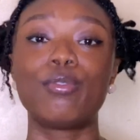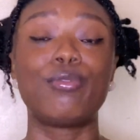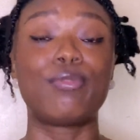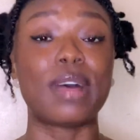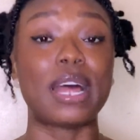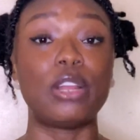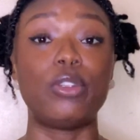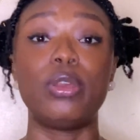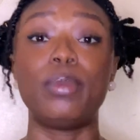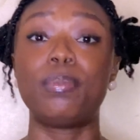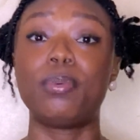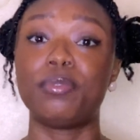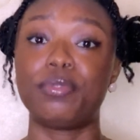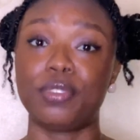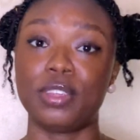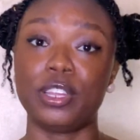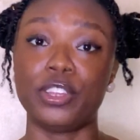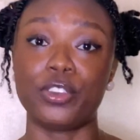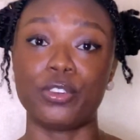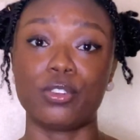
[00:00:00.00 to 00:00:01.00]
valuable
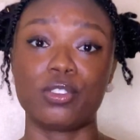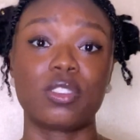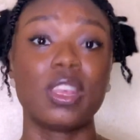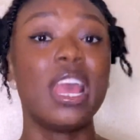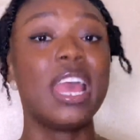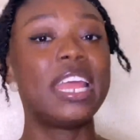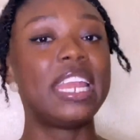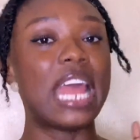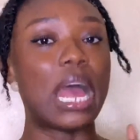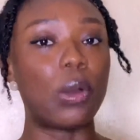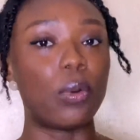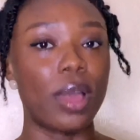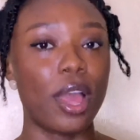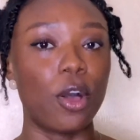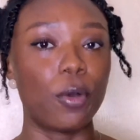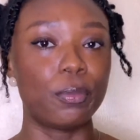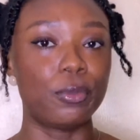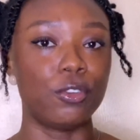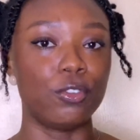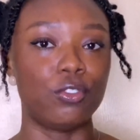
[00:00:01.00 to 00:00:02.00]
videos that will
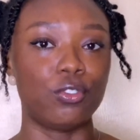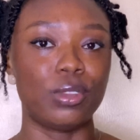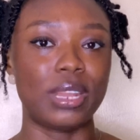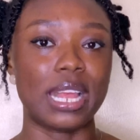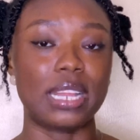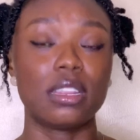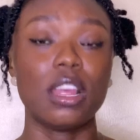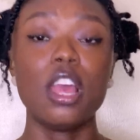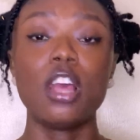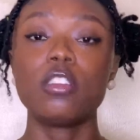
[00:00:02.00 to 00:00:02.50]
help you do that.